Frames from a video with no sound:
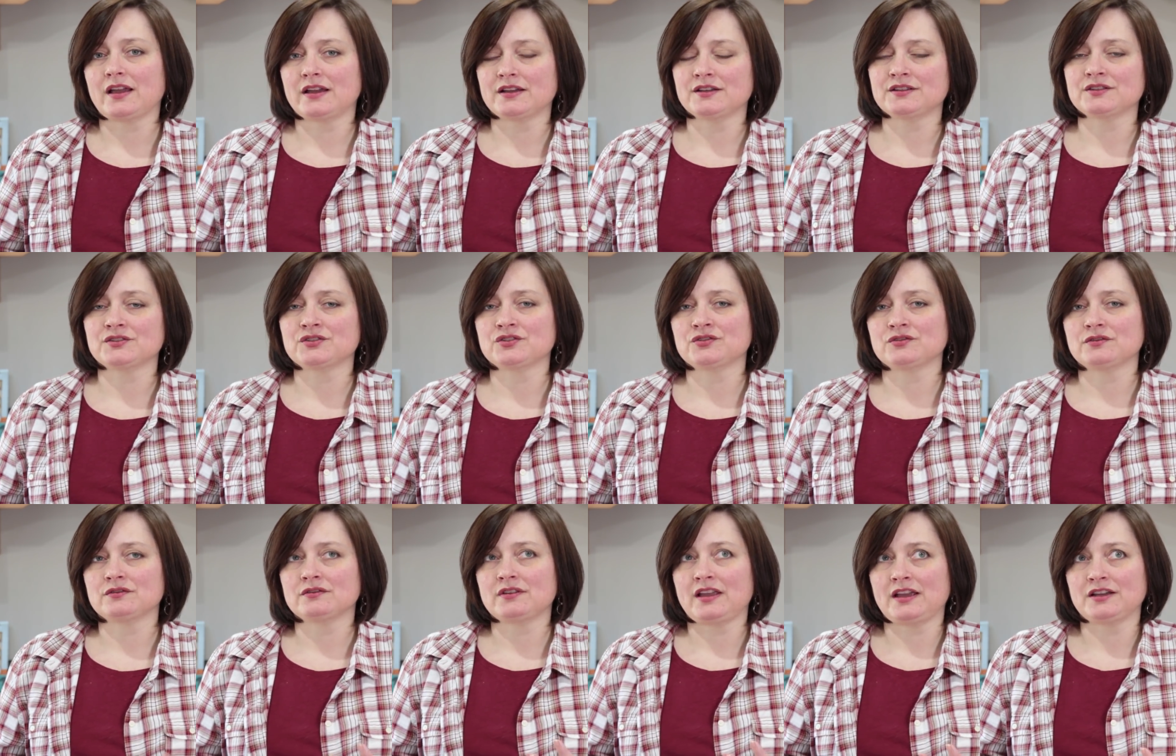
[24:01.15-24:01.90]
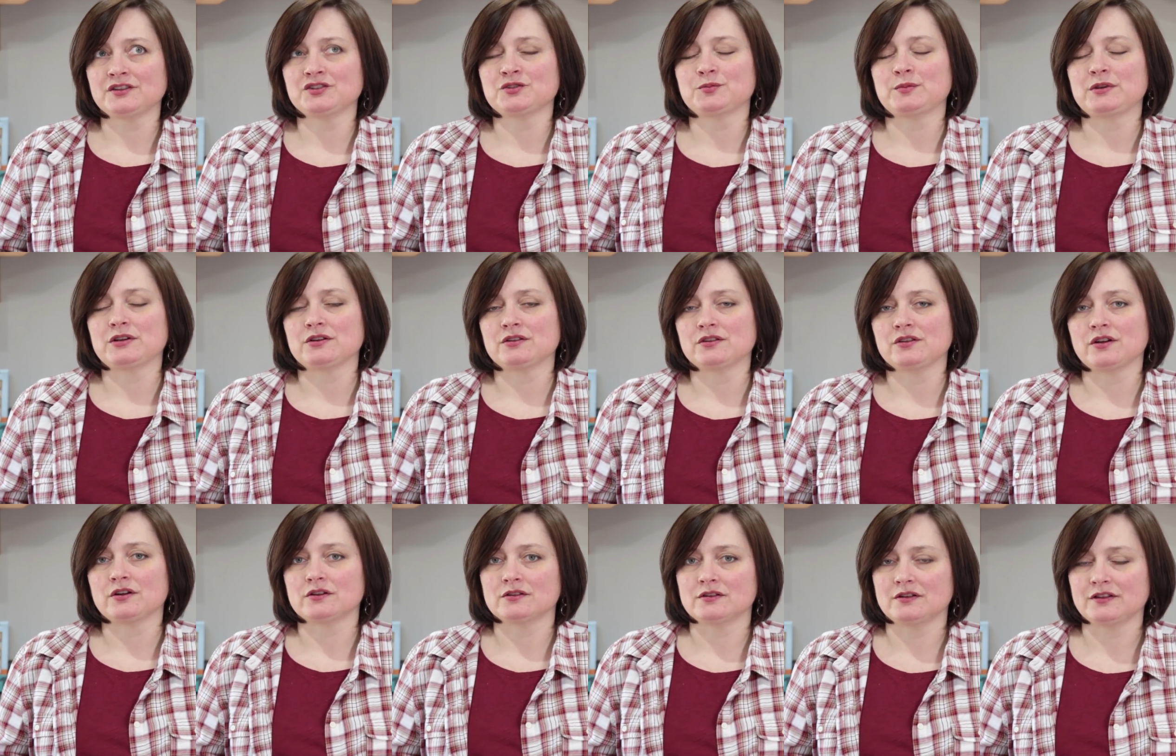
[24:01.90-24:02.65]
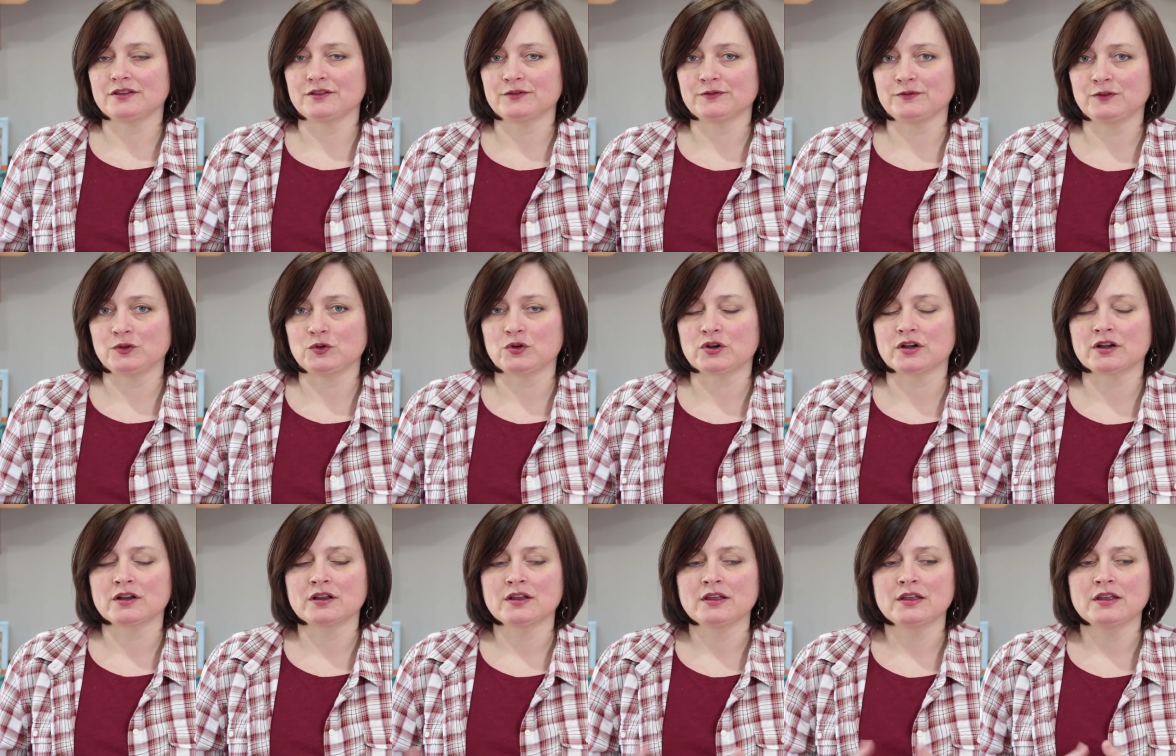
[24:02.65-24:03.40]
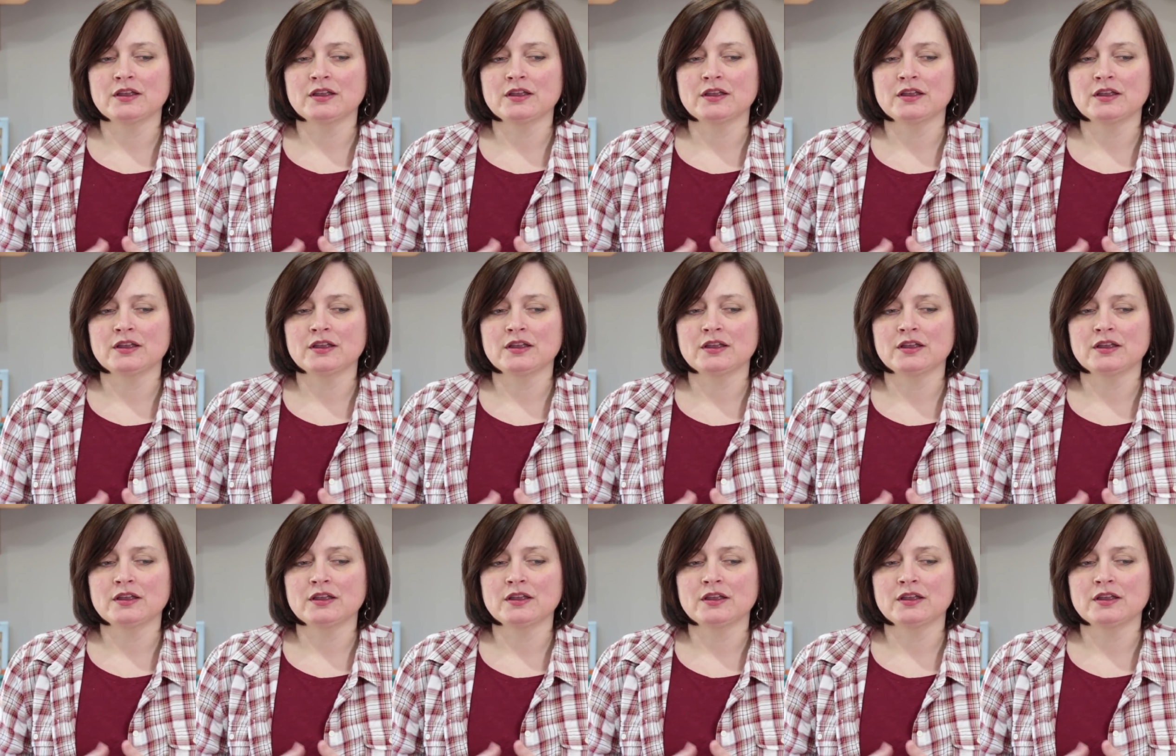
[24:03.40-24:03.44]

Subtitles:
a cashmere yarn on the floor.